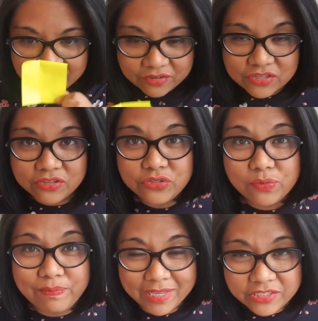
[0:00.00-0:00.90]
There's
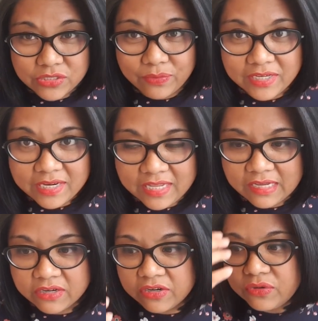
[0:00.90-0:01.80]
also benzoin in
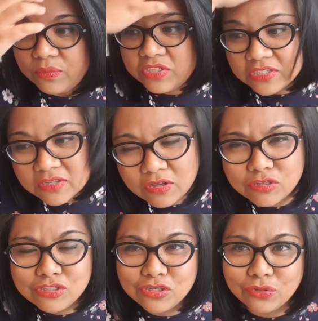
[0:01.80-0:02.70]
here, which is
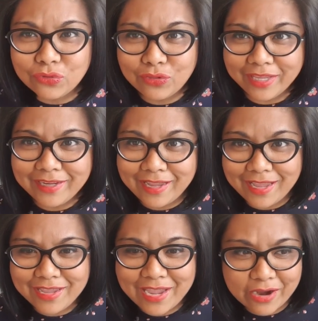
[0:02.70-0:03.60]
also like
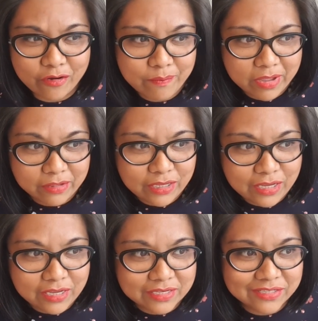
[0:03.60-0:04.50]
a
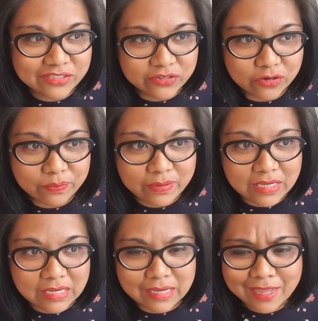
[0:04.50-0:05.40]
caramelly,
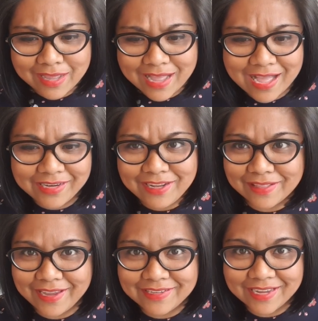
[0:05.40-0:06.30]
syrupy,
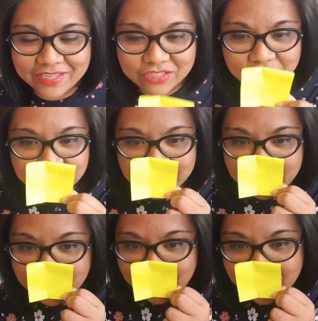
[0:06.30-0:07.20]
honey-like texture.